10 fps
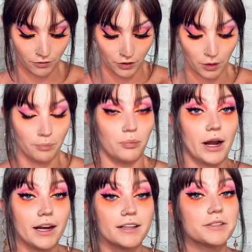Your
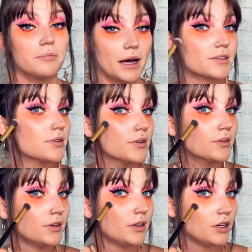brain is a
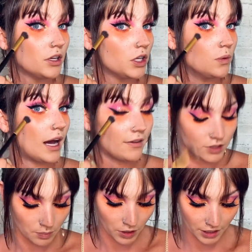muscle. You have
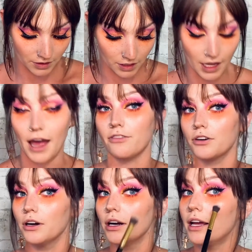to put in the
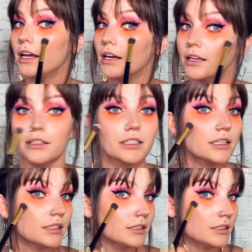effort and
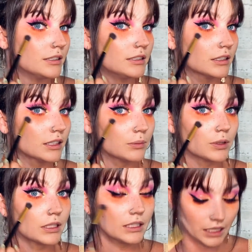
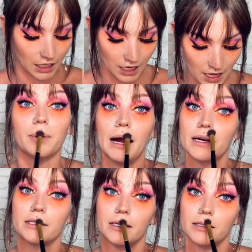deliberately
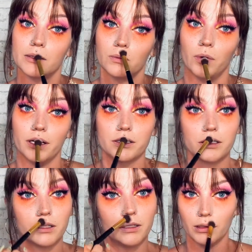practice what
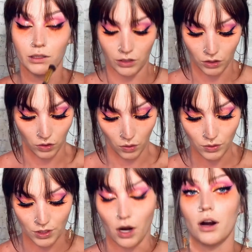your
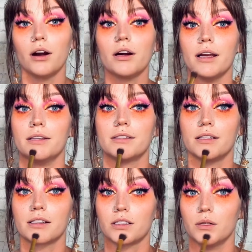goals are and
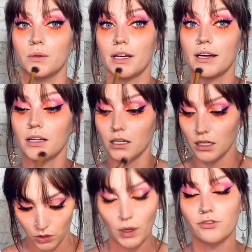stick to that.
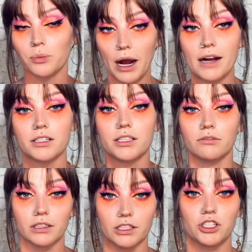You have to practice it
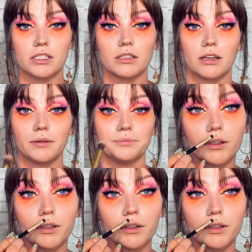religiously.